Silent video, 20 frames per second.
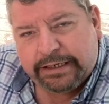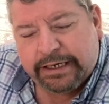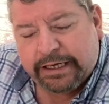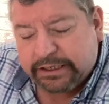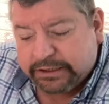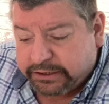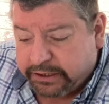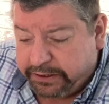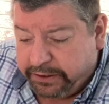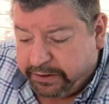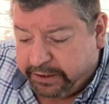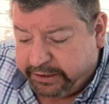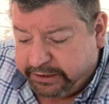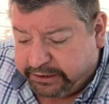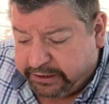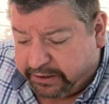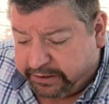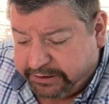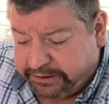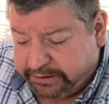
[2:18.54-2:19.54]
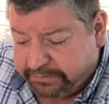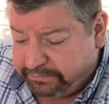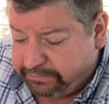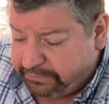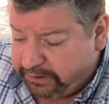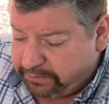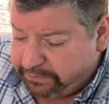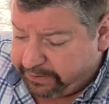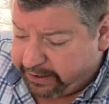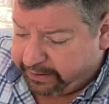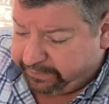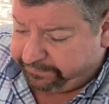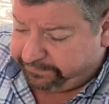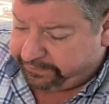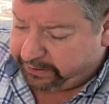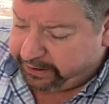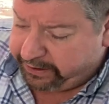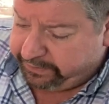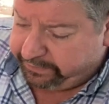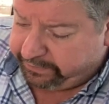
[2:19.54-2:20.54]
So you can charge your mobile
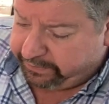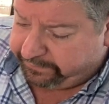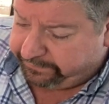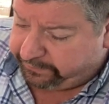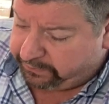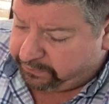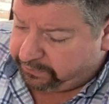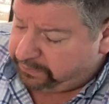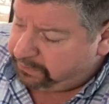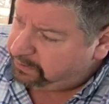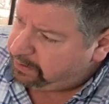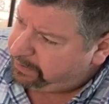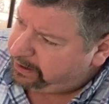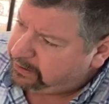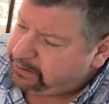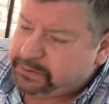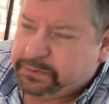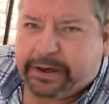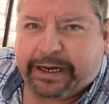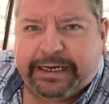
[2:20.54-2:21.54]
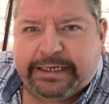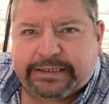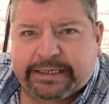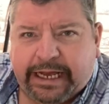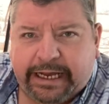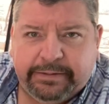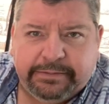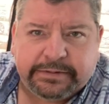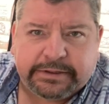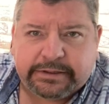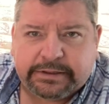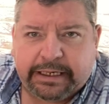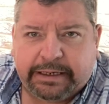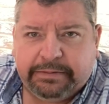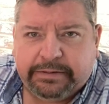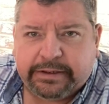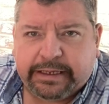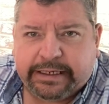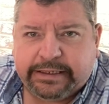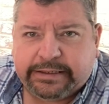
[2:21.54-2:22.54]
phone for about 20 times,
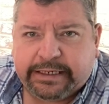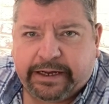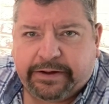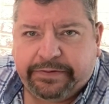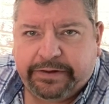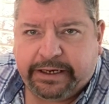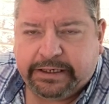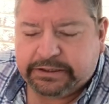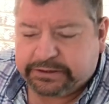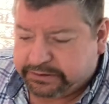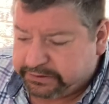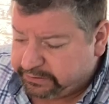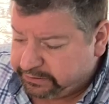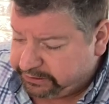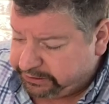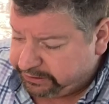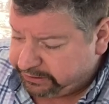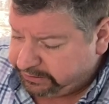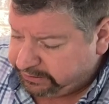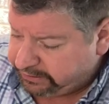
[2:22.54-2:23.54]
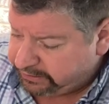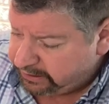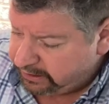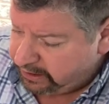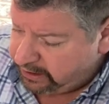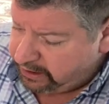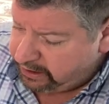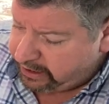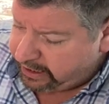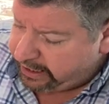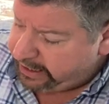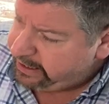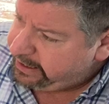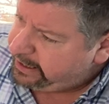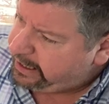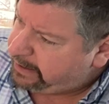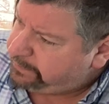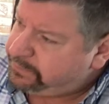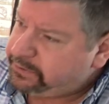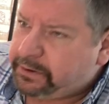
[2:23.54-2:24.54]
they, they say on the instructions. Uh,
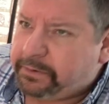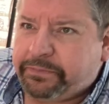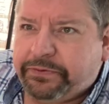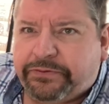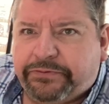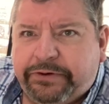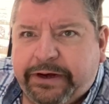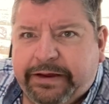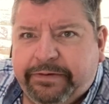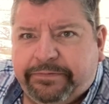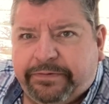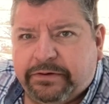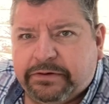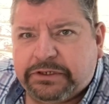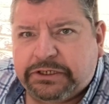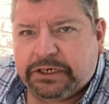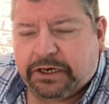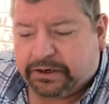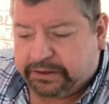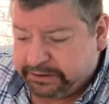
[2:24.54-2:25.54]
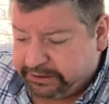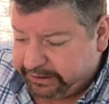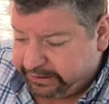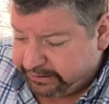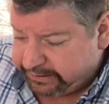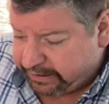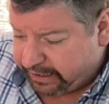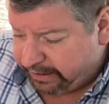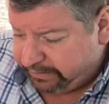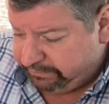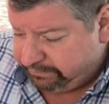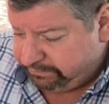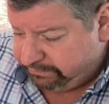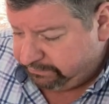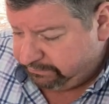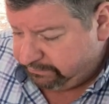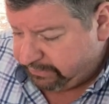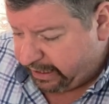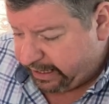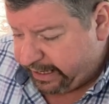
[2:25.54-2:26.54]
your laptop, three full charges. I,
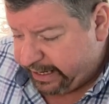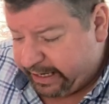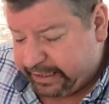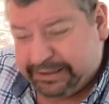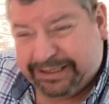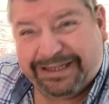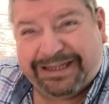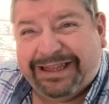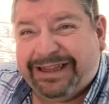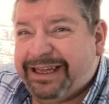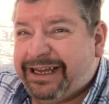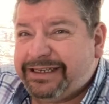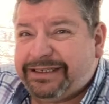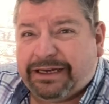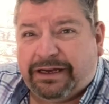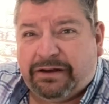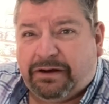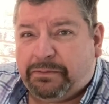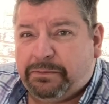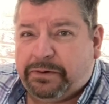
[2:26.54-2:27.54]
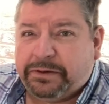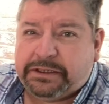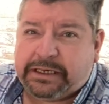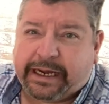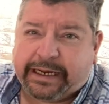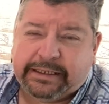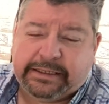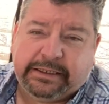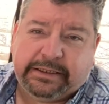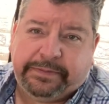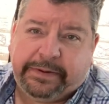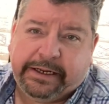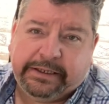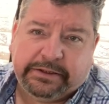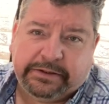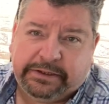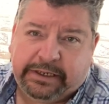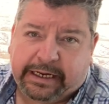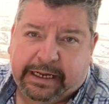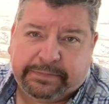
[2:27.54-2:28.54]
I actually think that's a lot more. I guess it depends
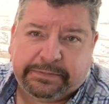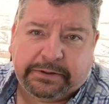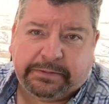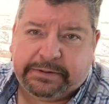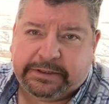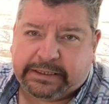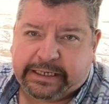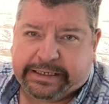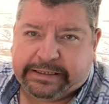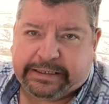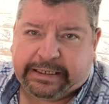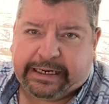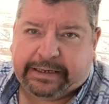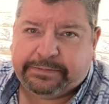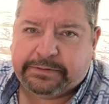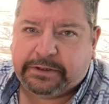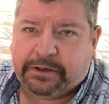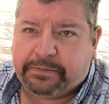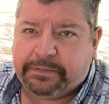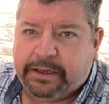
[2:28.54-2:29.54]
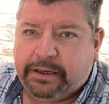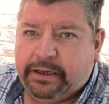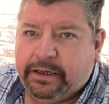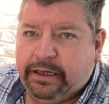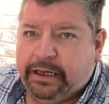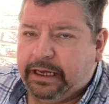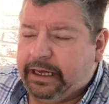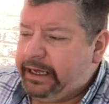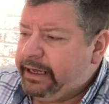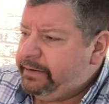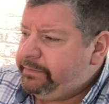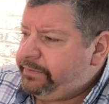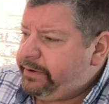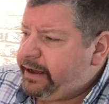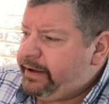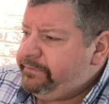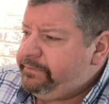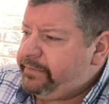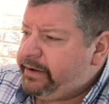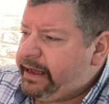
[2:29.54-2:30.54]
on your laptop, size of laptop. Uh, but
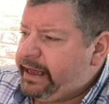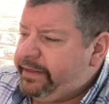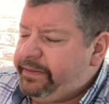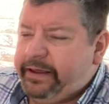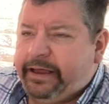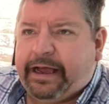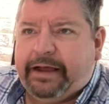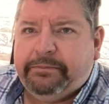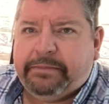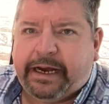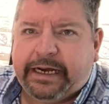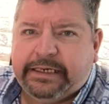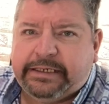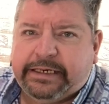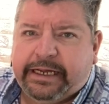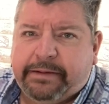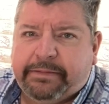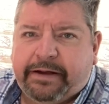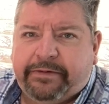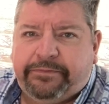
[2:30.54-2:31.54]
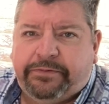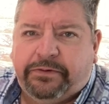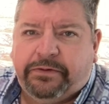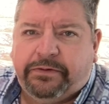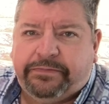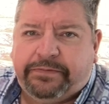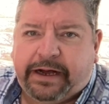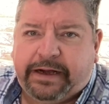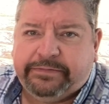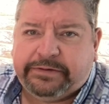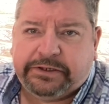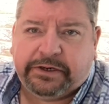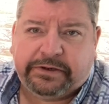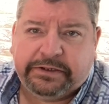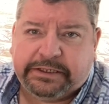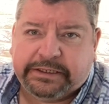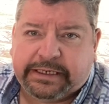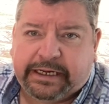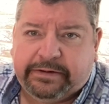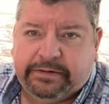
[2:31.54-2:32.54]
I've, i think I've managed to get about four or five
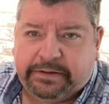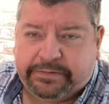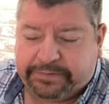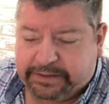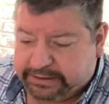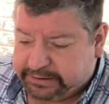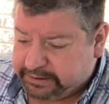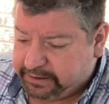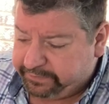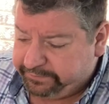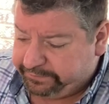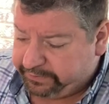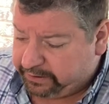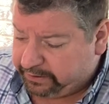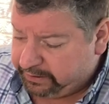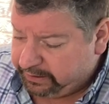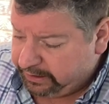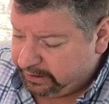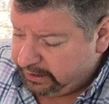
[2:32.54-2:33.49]
charges out of this so far.